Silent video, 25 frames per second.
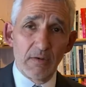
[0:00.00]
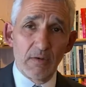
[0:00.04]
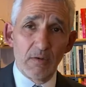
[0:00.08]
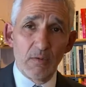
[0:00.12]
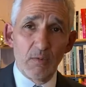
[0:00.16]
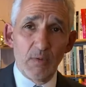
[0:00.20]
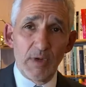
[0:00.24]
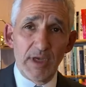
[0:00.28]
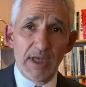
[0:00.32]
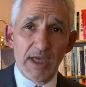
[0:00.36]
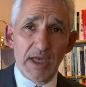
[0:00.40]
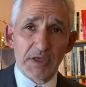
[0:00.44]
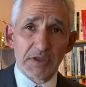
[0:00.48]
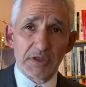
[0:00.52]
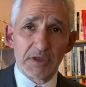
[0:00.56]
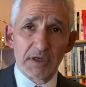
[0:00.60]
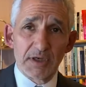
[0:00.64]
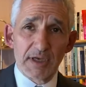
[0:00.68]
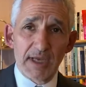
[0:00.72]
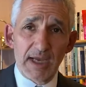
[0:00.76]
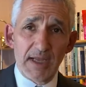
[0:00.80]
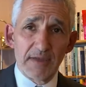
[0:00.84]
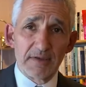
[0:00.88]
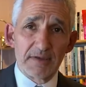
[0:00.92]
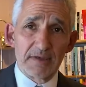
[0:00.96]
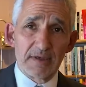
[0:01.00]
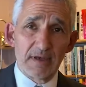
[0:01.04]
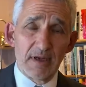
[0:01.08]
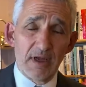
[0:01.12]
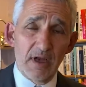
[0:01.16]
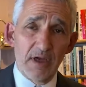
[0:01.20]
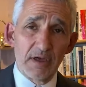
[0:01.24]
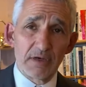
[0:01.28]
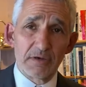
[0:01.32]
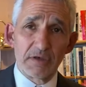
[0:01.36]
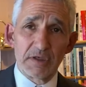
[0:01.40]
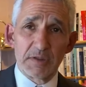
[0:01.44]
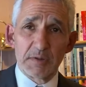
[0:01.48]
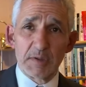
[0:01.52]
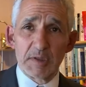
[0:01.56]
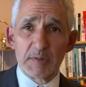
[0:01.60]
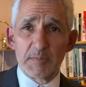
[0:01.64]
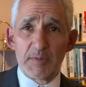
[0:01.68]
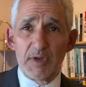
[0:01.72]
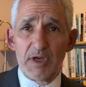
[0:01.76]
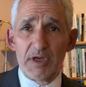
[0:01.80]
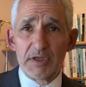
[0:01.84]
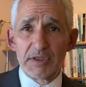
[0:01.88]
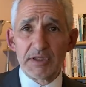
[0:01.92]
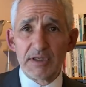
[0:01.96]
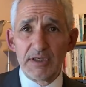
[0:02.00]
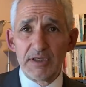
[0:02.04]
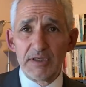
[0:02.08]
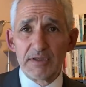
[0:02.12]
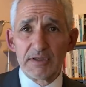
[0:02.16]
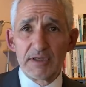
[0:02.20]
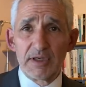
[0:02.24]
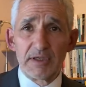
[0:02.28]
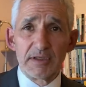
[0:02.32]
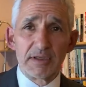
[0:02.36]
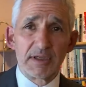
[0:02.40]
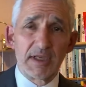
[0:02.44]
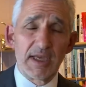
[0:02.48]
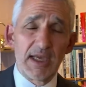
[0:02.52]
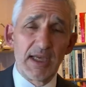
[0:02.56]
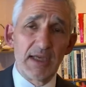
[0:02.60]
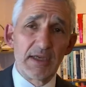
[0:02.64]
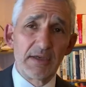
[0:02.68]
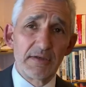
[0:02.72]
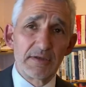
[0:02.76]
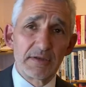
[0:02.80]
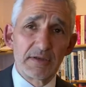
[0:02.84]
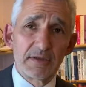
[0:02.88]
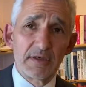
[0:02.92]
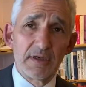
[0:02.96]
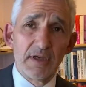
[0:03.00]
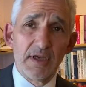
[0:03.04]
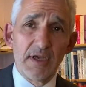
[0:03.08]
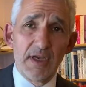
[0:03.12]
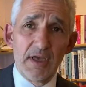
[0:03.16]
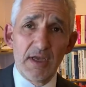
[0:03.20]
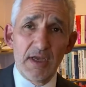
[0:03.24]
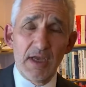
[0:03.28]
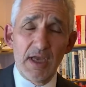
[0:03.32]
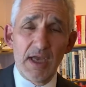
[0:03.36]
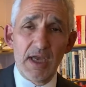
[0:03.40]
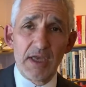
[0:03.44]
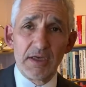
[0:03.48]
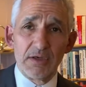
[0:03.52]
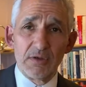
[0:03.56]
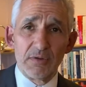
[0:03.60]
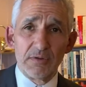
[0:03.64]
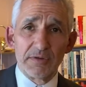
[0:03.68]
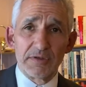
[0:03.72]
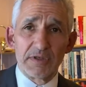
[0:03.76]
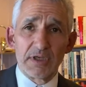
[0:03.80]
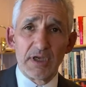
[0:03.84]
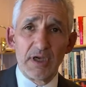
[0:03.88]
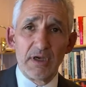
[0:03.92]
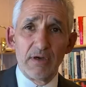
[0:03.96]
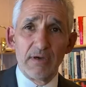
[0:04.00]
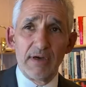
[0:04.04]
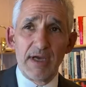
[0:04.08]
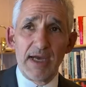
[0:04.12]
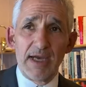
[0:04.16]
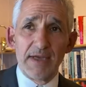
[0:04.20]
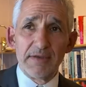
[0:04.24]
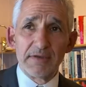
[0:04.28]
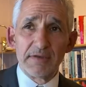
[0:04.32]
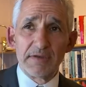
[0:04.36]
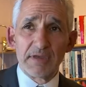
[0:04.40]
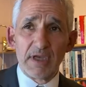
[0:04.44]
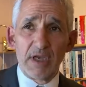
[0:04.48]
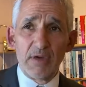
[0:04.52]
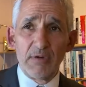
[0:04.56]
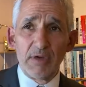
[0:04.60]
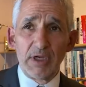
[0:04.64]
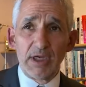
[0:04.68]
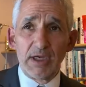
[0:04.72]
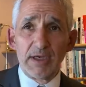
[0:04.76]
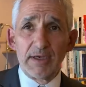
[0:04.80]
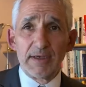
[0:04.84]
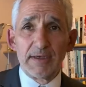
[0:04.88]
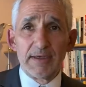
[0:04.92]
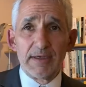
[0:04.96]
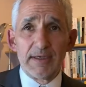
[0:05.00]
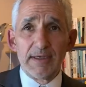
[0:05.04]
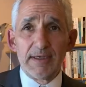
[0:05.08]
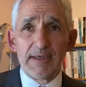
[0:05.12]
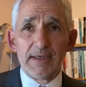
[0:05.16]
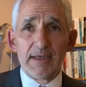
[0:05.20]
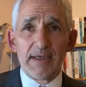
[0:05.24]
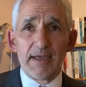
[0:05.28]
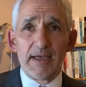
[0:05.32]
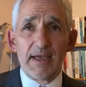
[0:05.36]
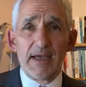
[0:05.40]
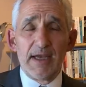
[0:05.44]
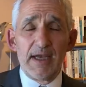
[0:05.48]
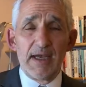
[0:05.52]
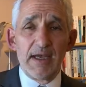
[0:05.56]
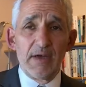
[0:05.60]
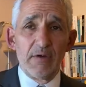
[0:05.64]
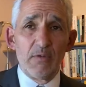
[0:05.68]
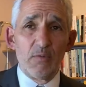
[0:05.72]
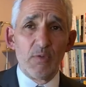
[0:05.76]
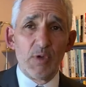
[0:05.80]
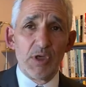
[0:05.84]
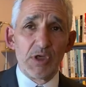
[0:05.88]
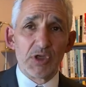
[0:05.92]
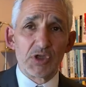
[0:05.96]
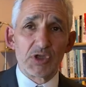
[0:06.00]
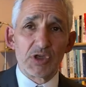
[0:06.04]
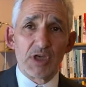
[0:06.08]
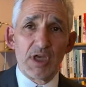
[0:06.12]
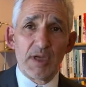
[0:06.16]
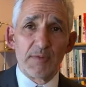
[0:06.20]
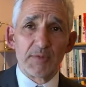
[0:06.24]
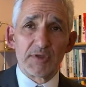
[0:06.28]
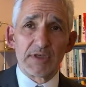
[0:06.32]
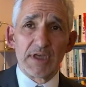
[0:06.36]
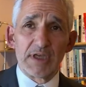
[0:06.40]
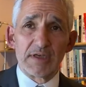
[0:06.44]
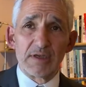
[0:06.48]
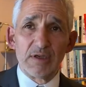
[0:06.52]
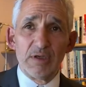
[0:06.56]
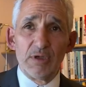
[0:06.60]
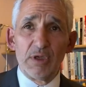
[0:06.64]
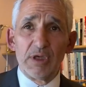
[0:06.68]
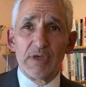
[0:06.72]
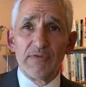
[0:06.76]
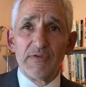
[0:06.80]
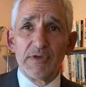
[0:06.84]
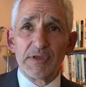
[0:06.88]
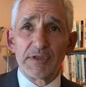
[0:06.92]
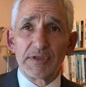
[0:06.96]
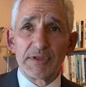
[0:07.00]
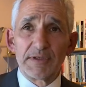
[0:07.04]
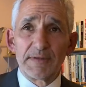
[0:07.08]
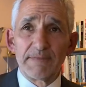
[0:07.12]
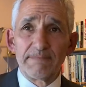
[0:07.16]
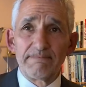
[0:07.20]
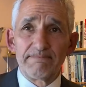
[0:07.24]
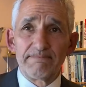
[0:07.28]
we had to cancel our Christmas parties at King's and also at ZOE, which upset a lot of us.